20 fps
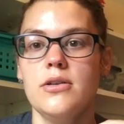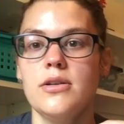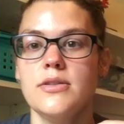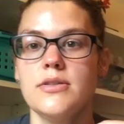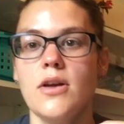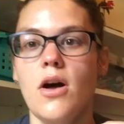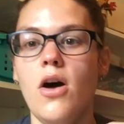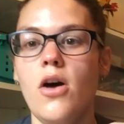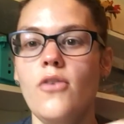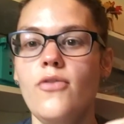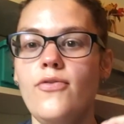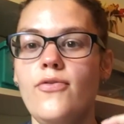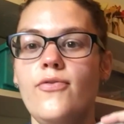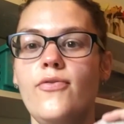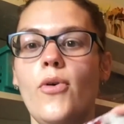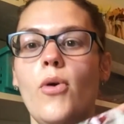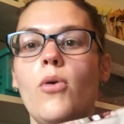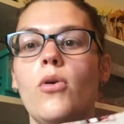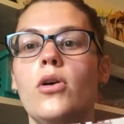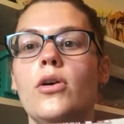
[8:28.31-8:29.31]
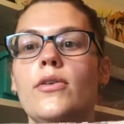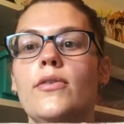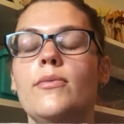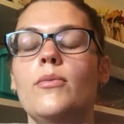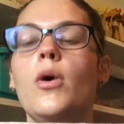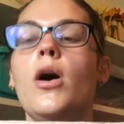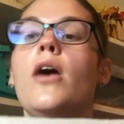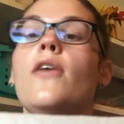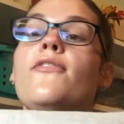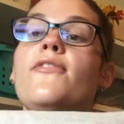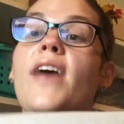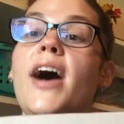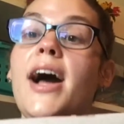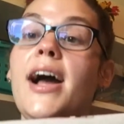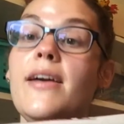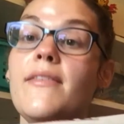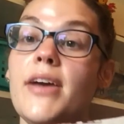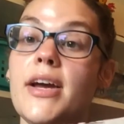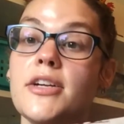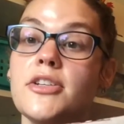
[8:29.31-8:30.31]
Because all 4, well,
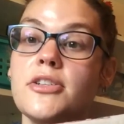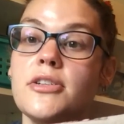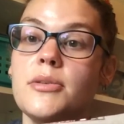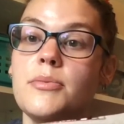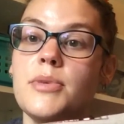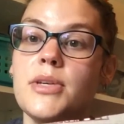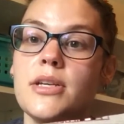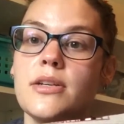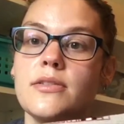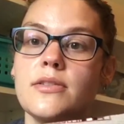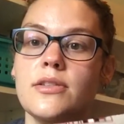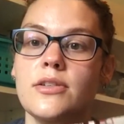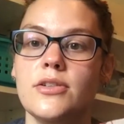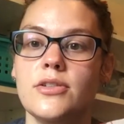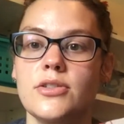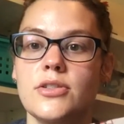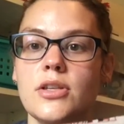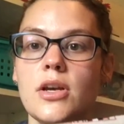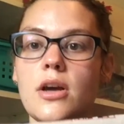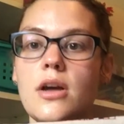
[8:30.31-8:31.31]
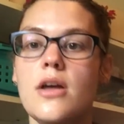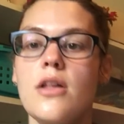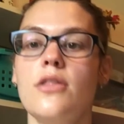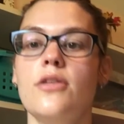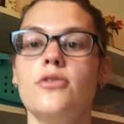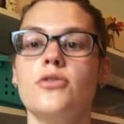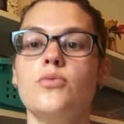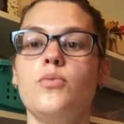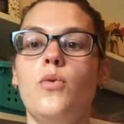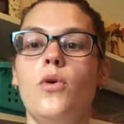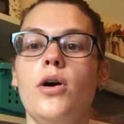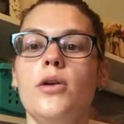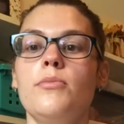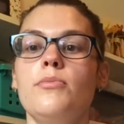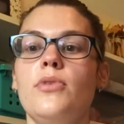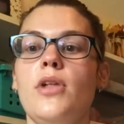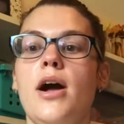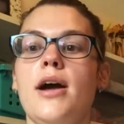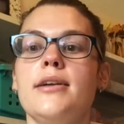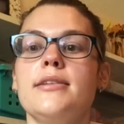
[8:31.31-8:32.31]
5 actually, because there's one
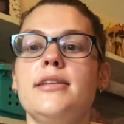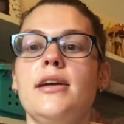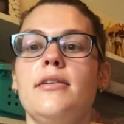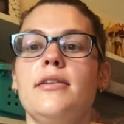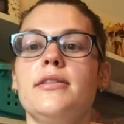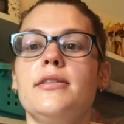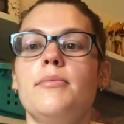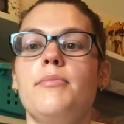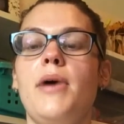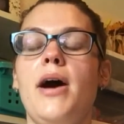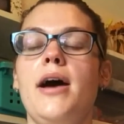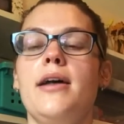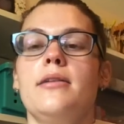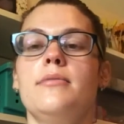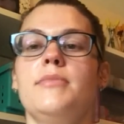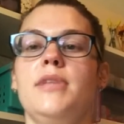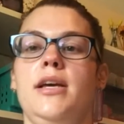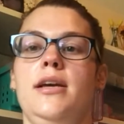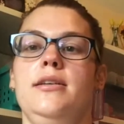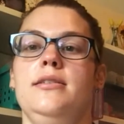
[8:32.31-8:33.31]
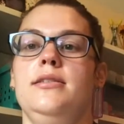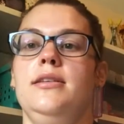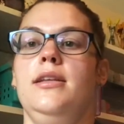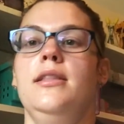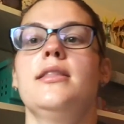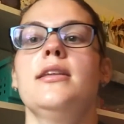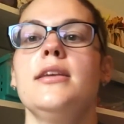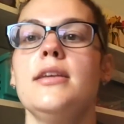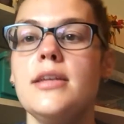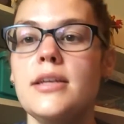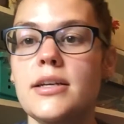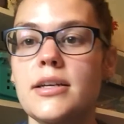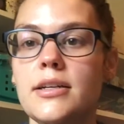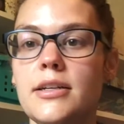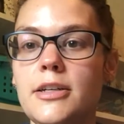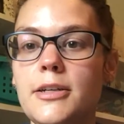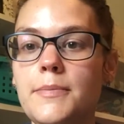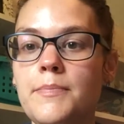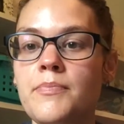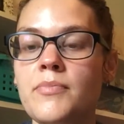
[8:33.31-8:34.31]
block down at the bottom that has like the
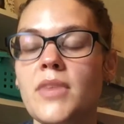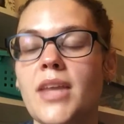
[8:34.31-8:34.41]
year.